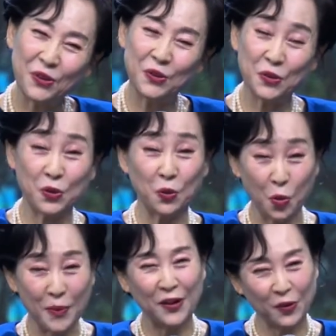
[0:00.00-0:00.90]

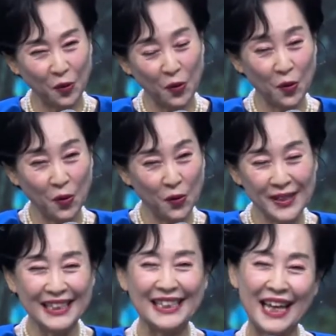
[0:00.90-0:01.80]
Anyway, she
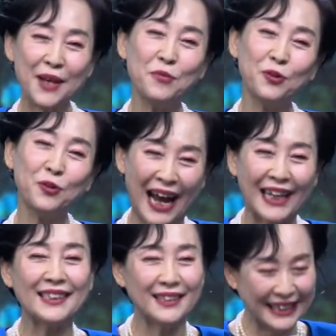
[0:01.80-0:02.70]
wrote, oh, thank you
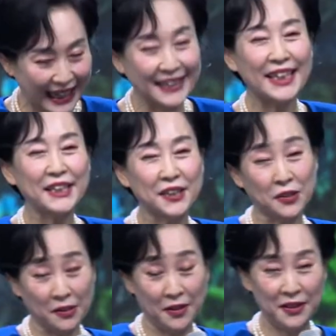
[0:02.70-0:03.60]
for
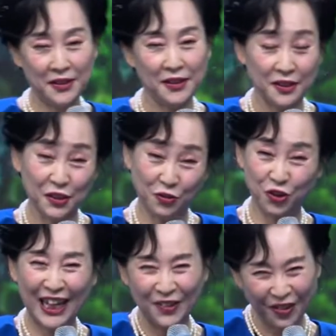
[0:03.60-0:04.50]
a good
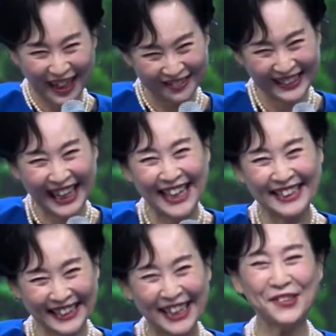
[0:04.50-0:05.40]
information for
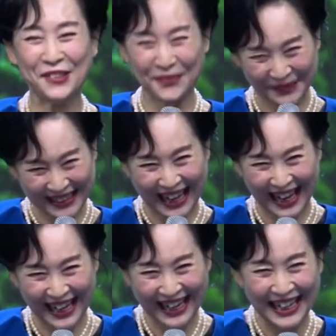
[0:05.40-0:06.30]
health, and I will give
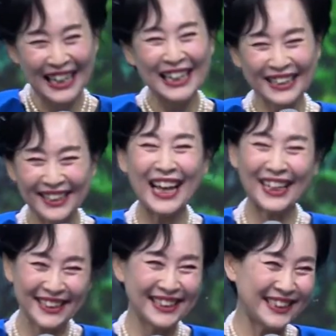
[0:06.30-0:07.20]
Hemohim to my
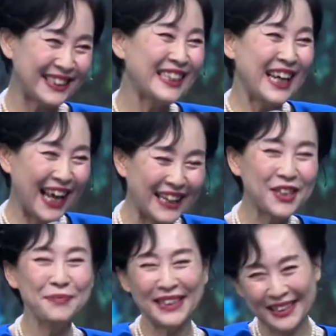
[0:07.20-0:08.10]
son.
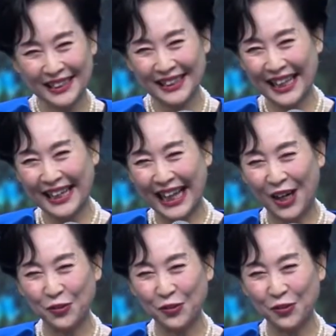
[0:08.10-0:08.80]
And